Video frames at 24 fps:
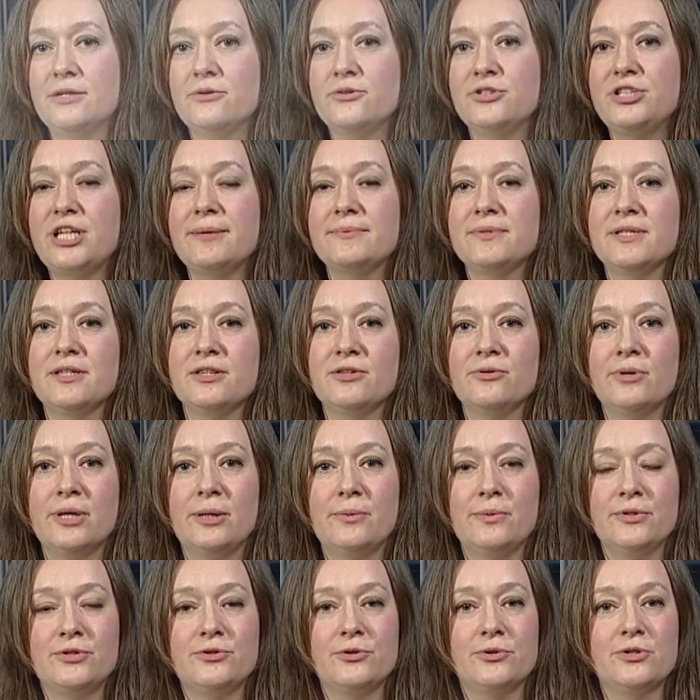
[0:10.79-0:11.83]
in chapter
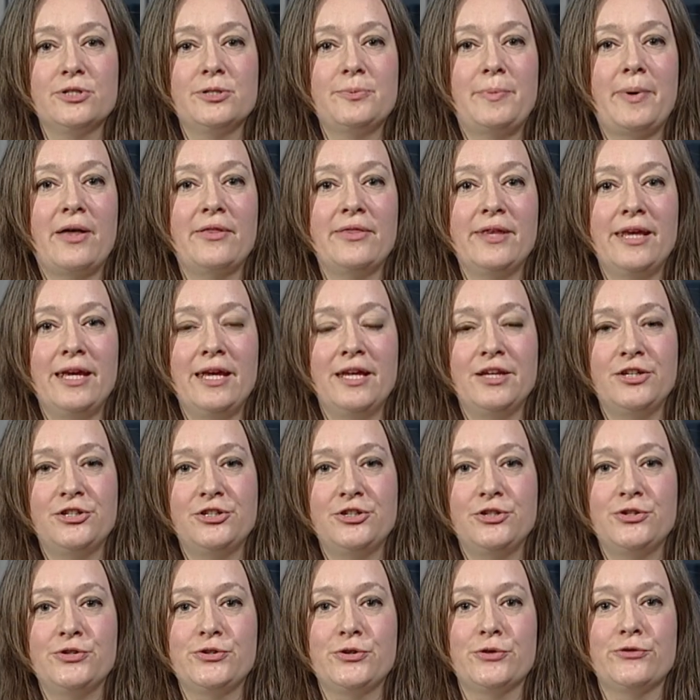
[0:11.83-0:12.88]
3, we talked about the
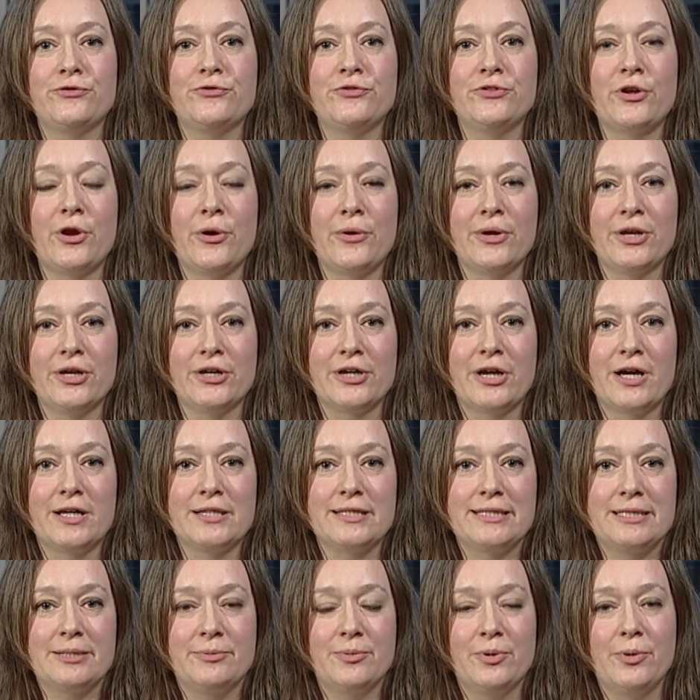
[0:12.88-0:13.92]
issues of knowing your
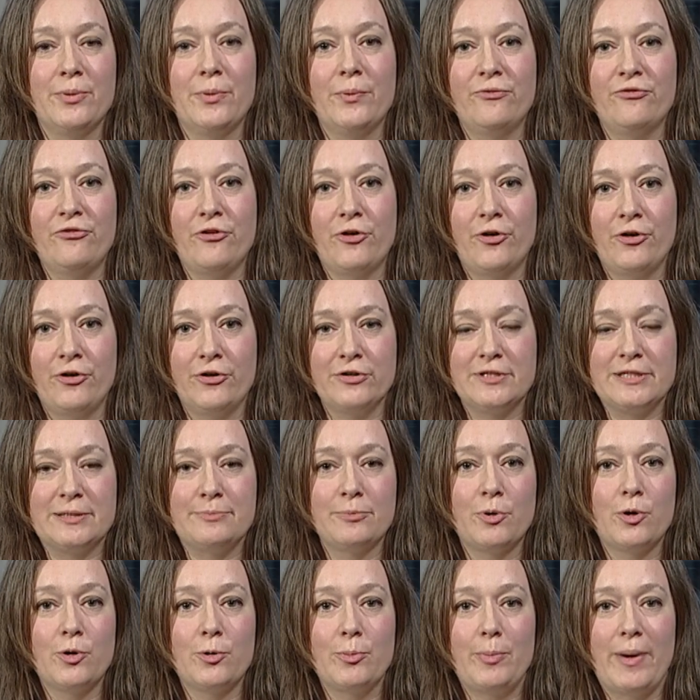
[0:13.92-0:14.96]
customer for
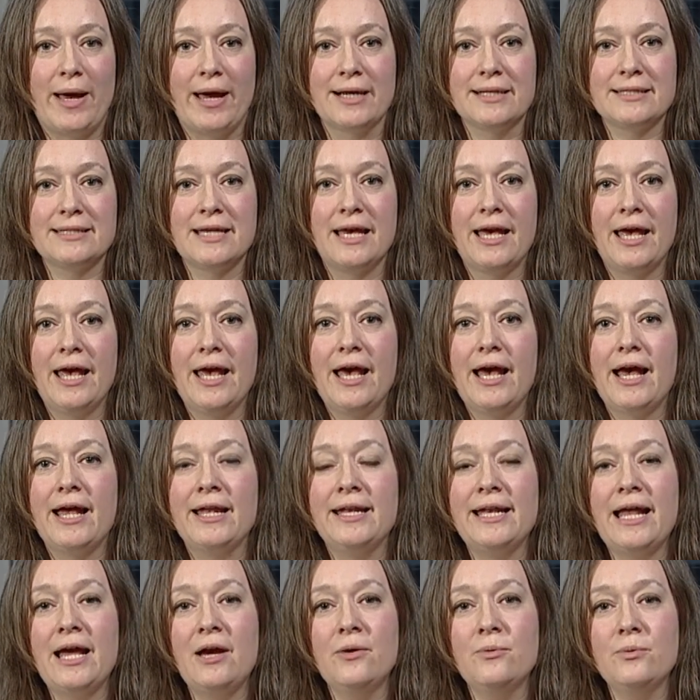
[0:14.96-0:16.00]
small banks.
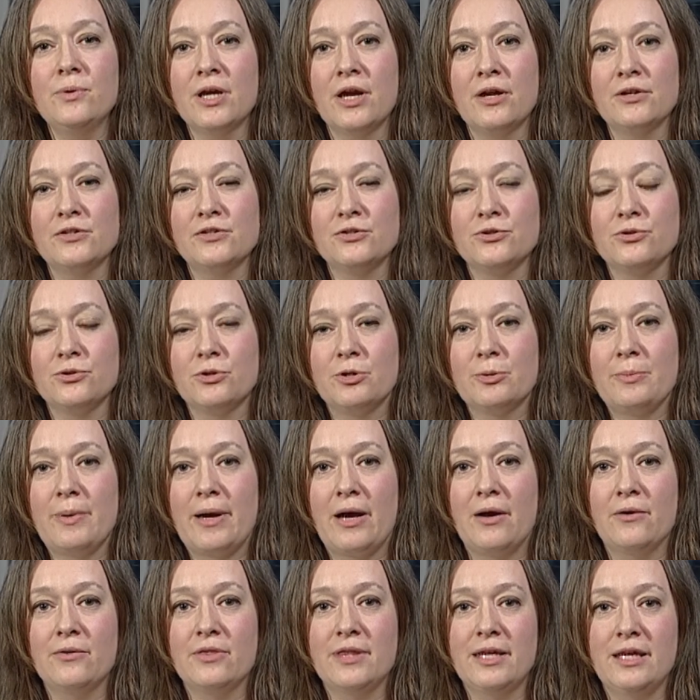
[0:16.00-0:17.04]
And now we're going to talk
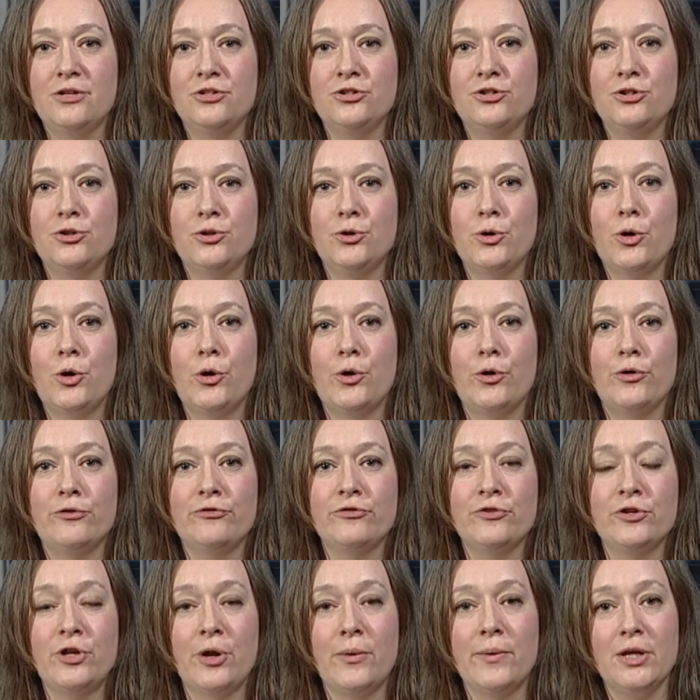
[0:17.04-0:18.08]
about the issue
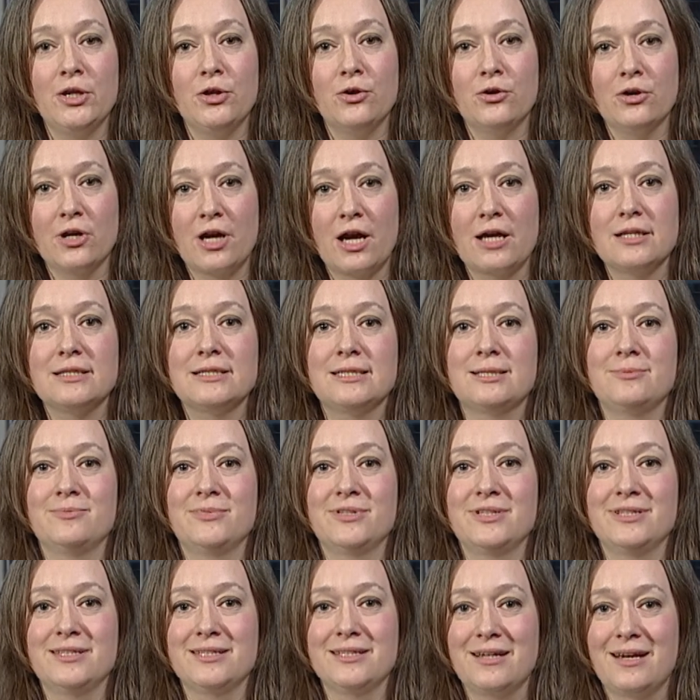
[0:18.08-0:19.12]
of knowing your
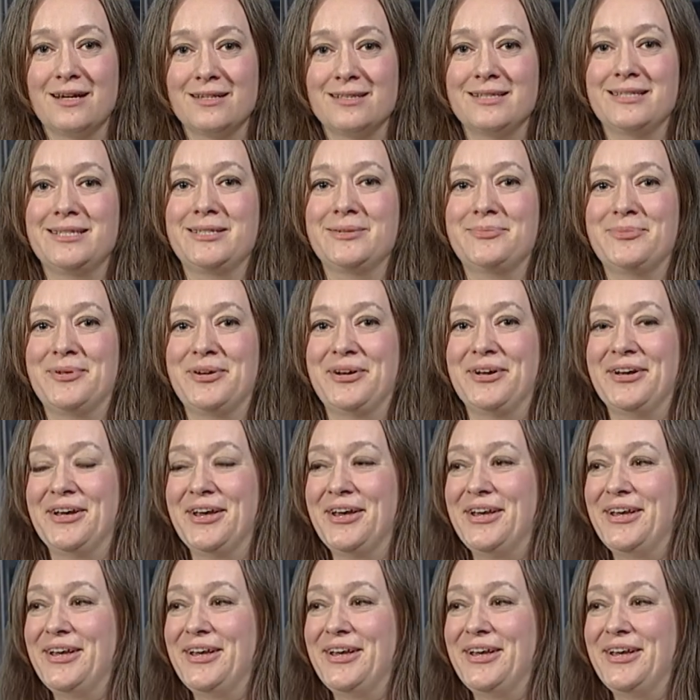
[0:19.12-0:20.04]
customer's customer.